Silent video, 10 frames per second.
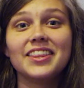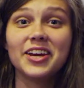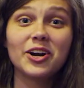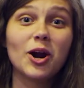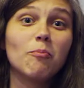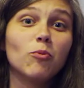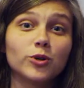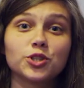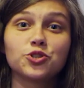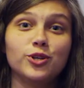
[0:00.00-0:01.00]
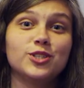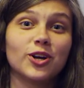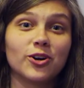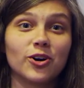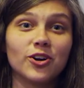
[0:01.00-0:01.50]
There are more trees
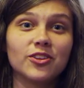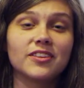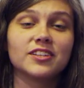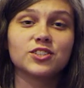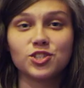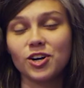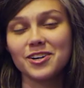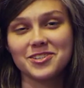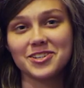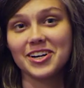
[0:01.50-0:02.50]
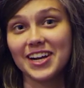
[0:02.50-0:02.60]
on Earth than stars in our